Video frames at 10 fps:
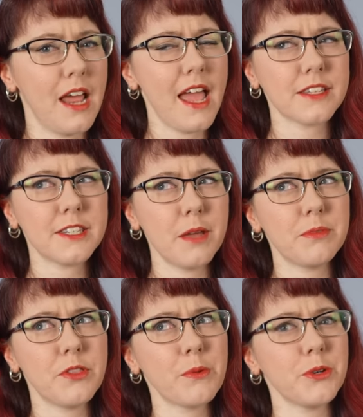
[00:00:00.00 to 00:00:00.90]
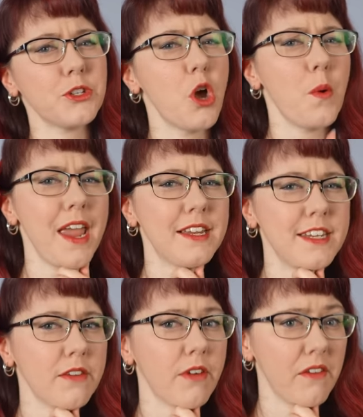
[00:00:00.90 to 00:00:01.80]
Except there was no
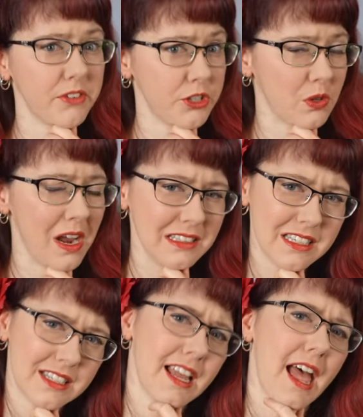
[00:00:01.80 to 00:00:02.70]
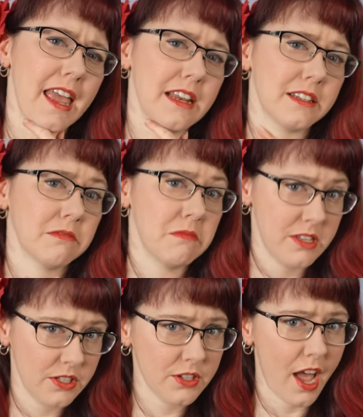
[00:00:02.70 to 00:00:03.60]
ATF officer on site.
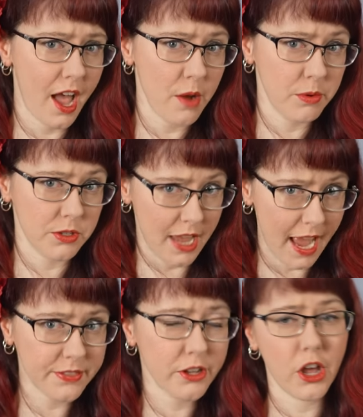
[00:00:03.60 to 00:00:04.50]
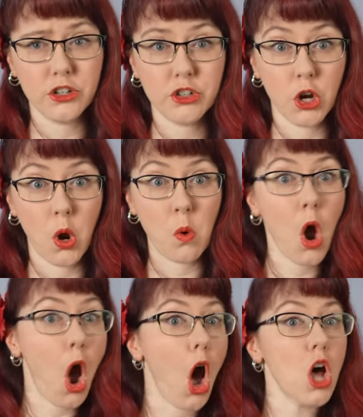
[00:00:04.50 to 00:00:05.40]
This guy was at the gun
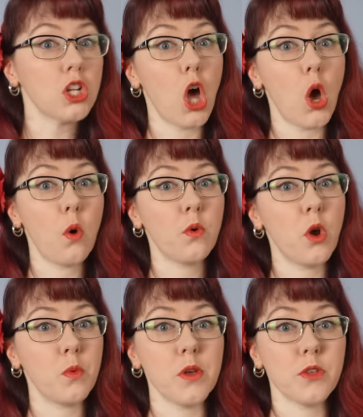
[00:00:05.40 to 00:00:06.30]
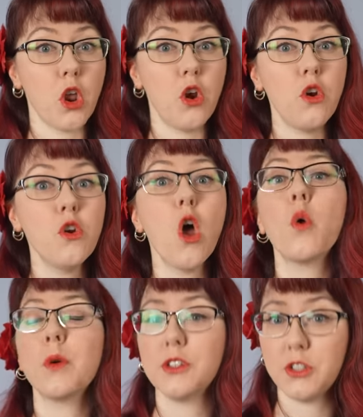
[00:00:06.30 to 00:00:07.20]
show alone with no
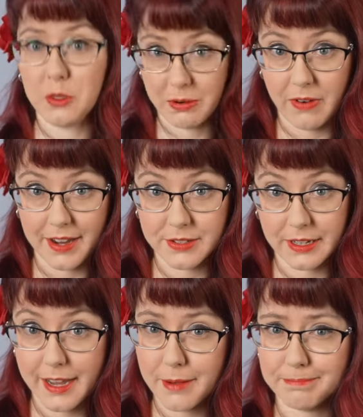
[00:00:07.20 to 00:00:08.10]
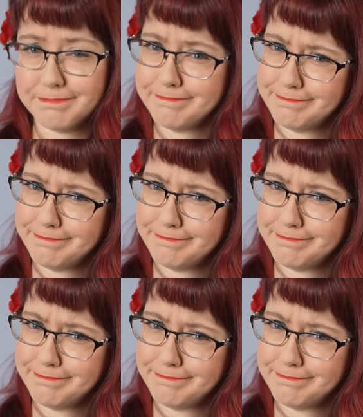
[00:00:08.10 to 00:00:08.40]
one supervising him.